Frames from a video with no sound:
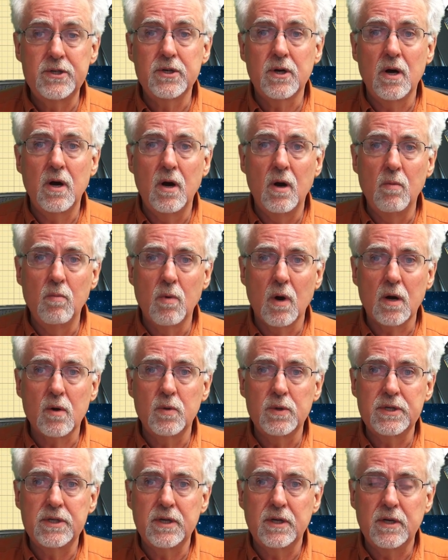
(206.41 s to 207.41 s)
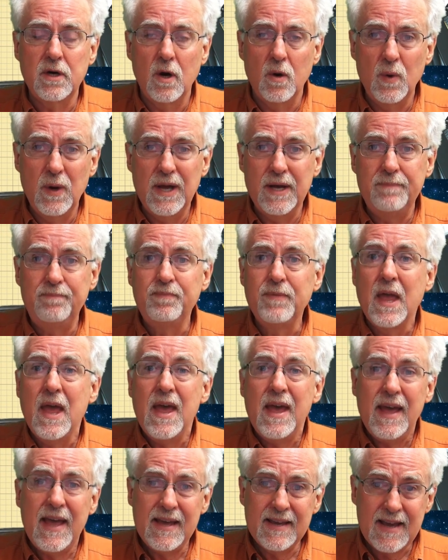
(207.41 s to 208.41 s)
your homework was to go in
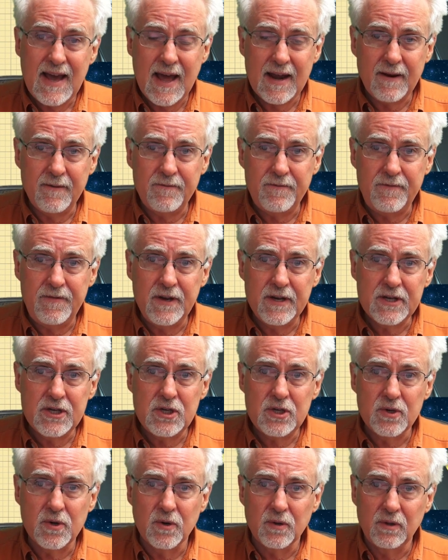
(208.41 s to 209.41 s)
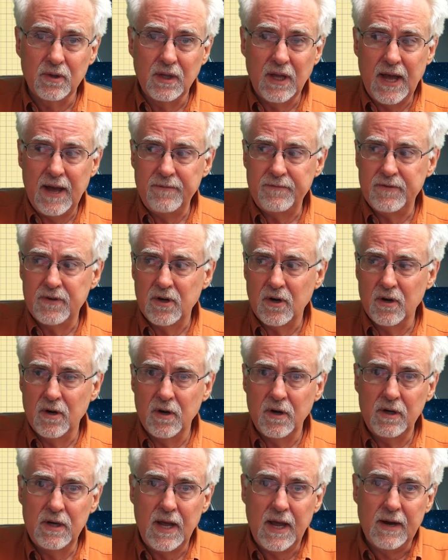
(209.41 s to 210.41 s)
and kind of fix your left
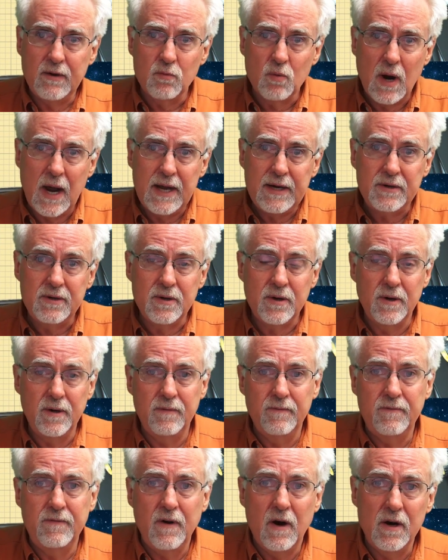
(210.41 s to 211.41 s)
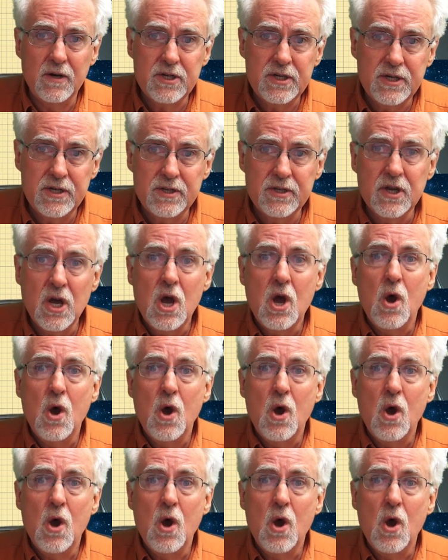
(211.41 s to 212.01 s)
turn and right turn functions,